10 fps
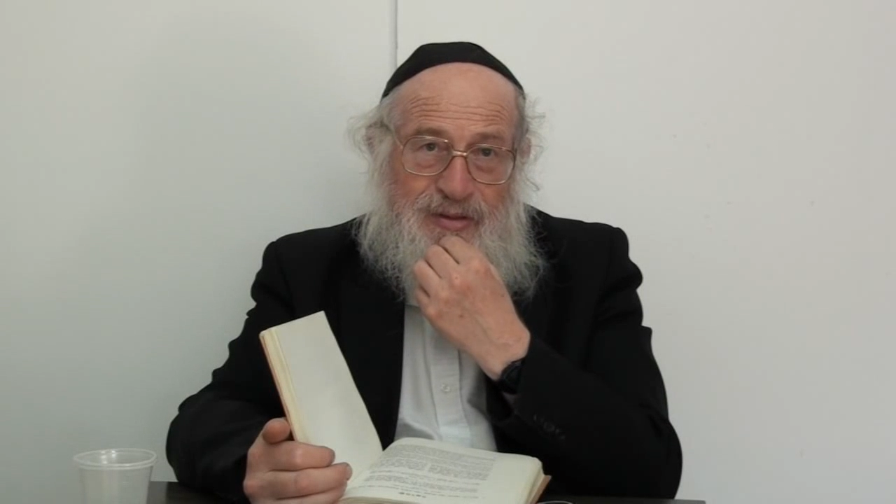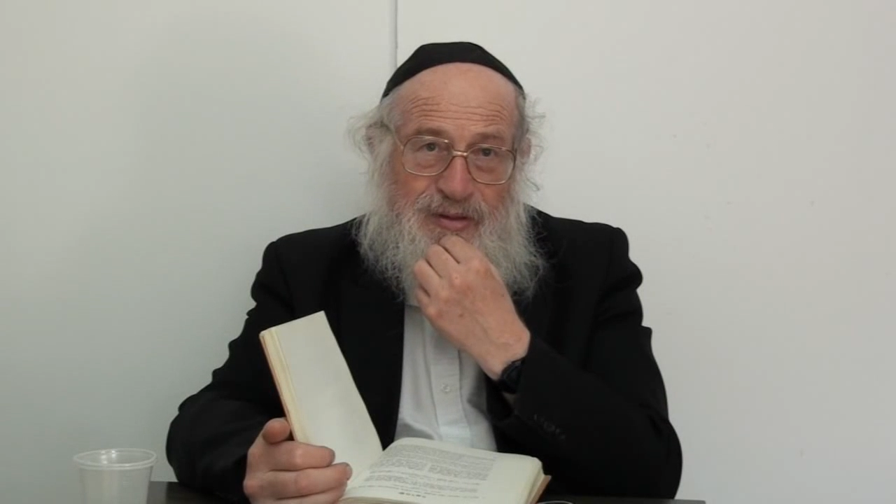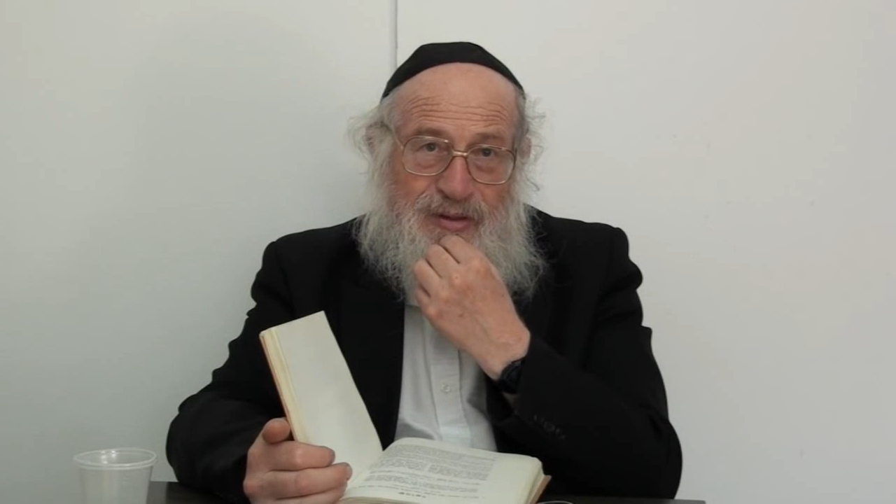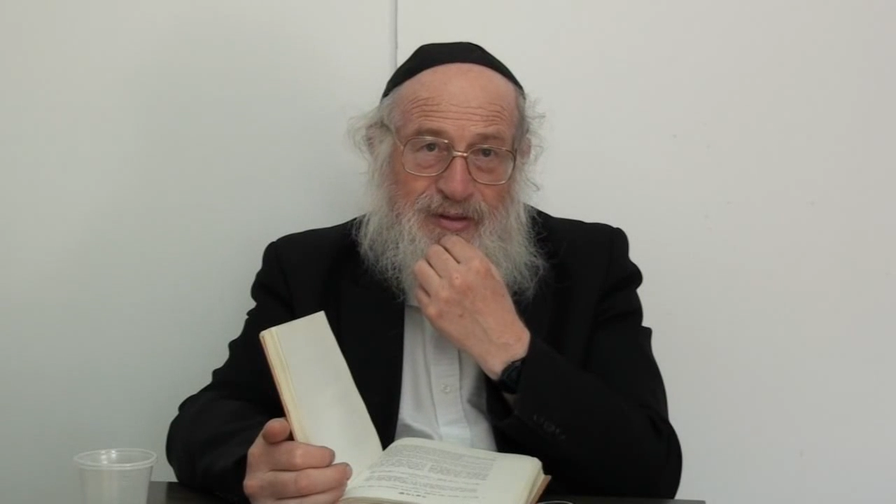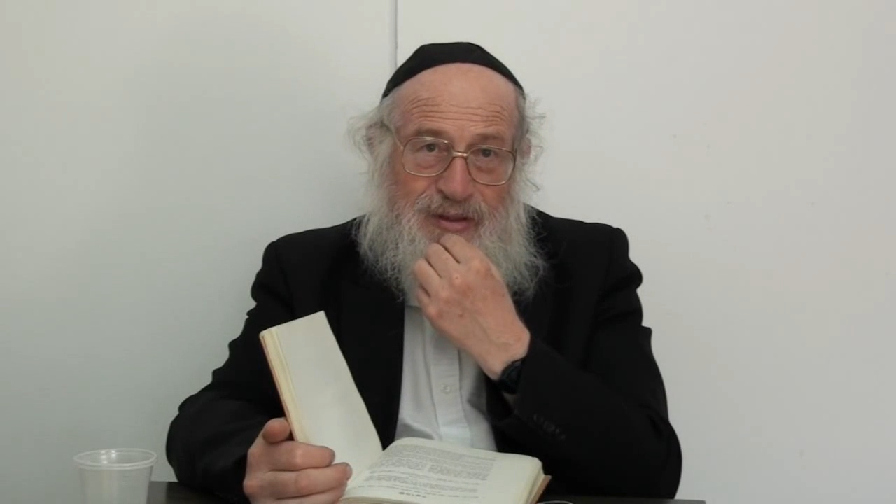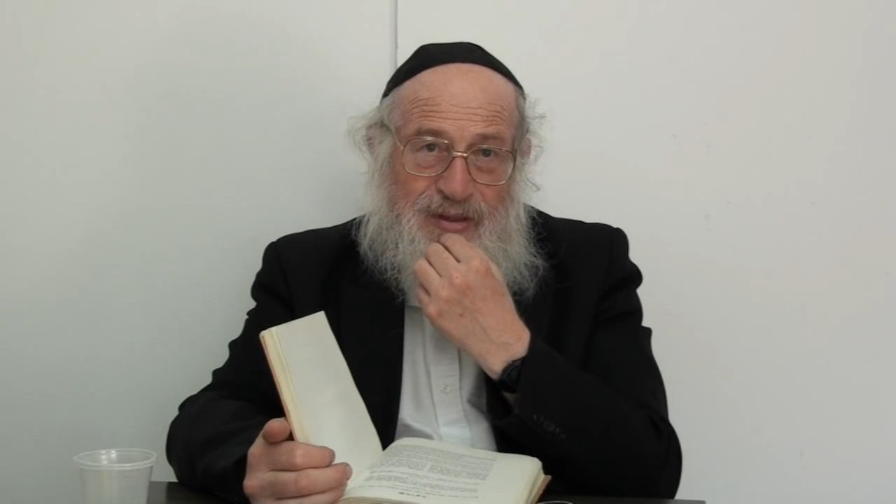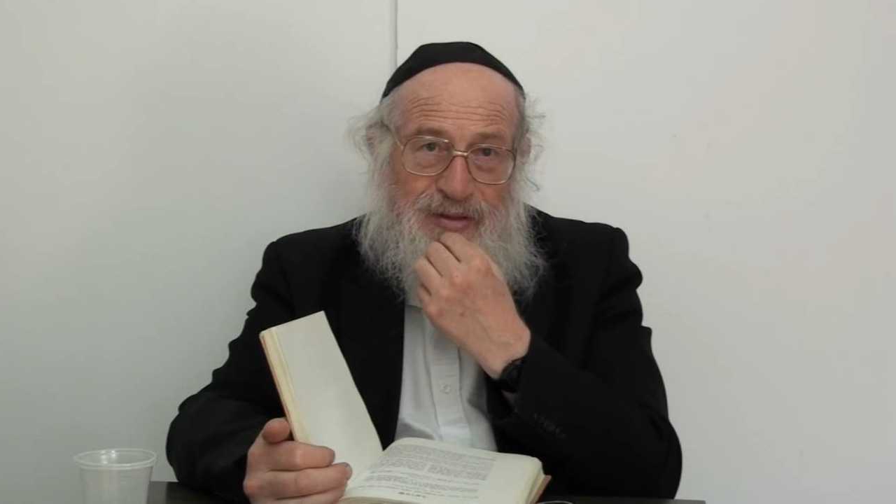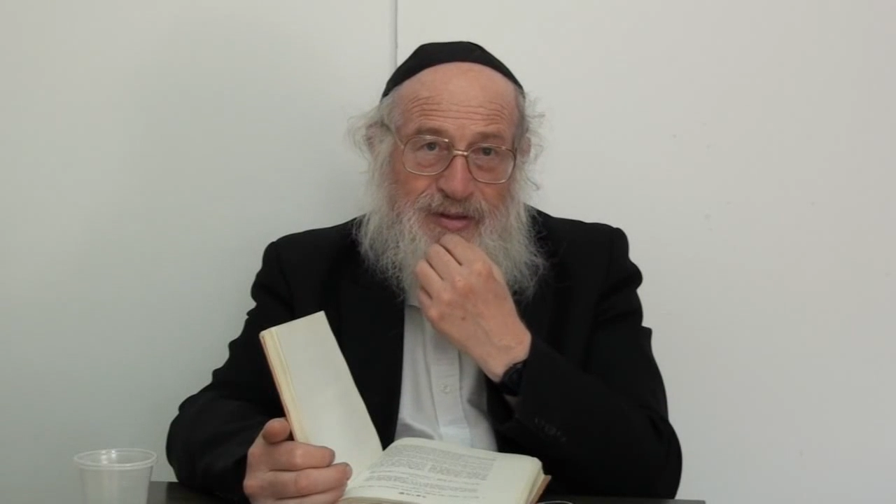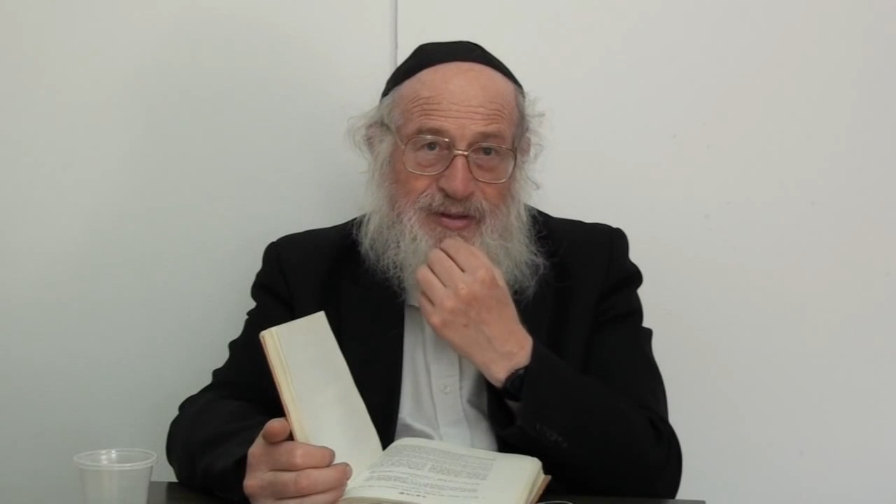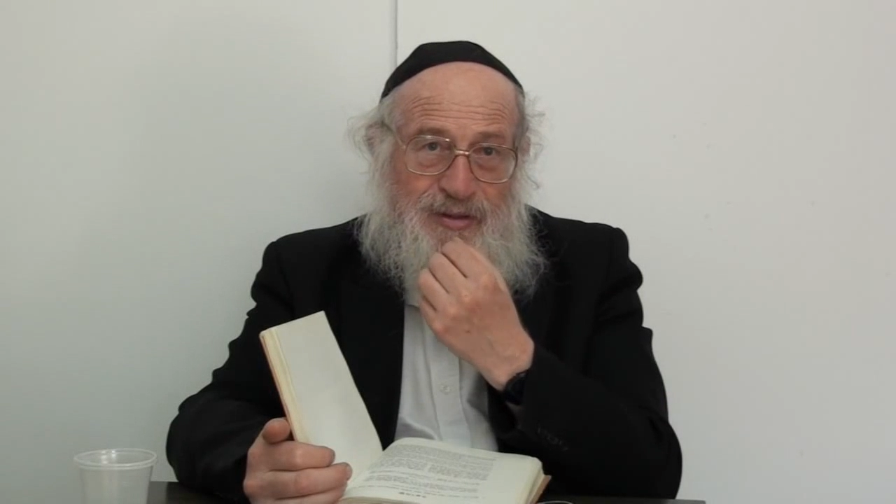history,
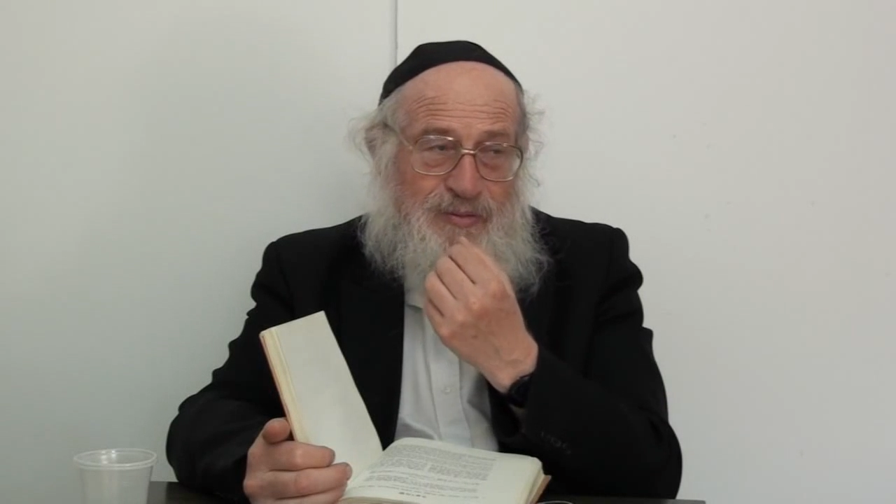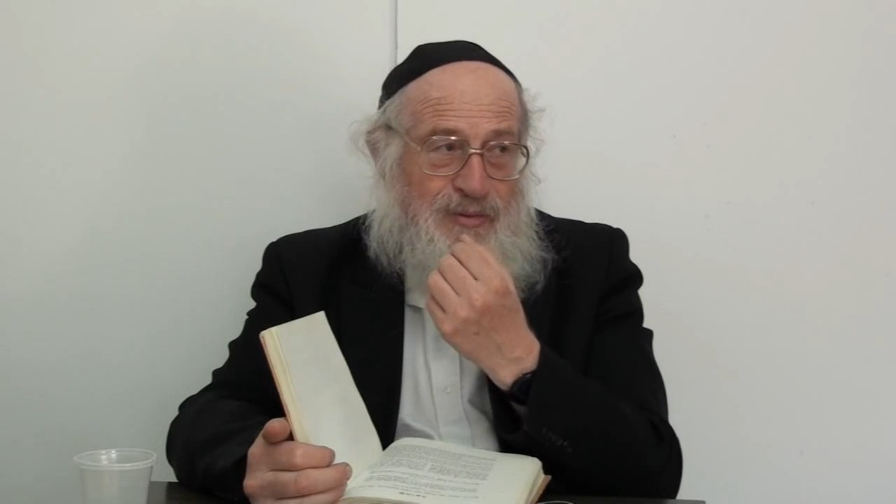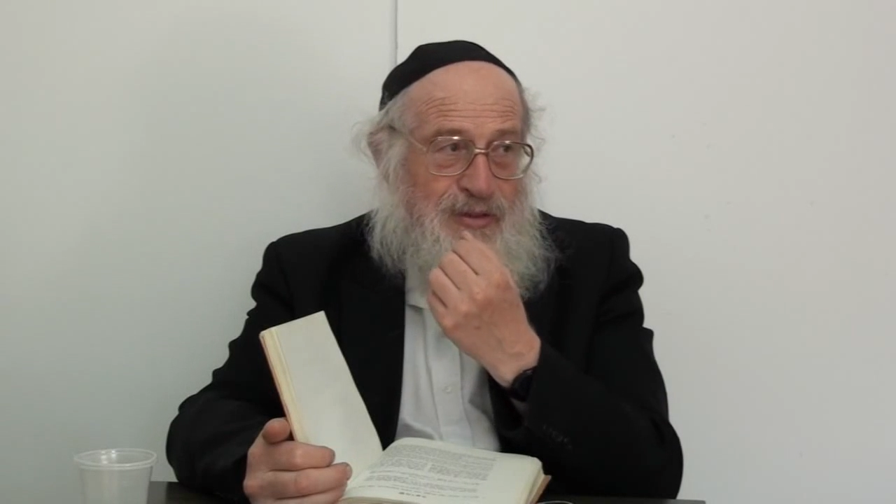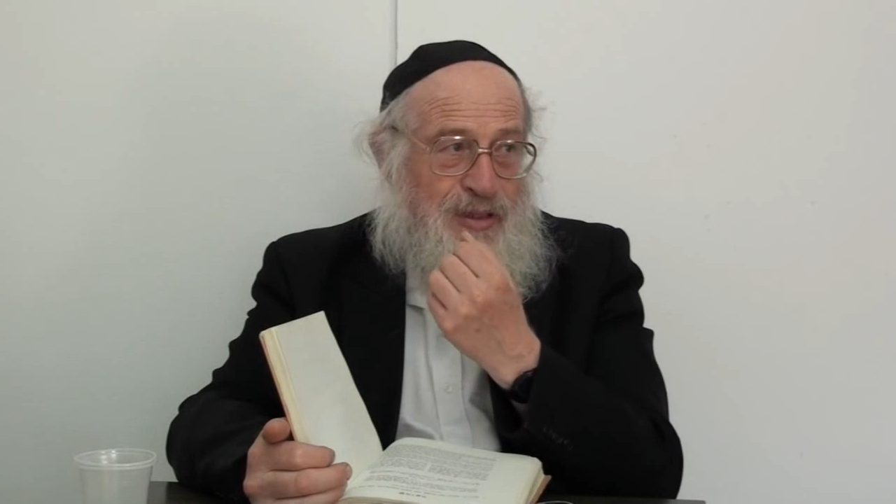10 generations.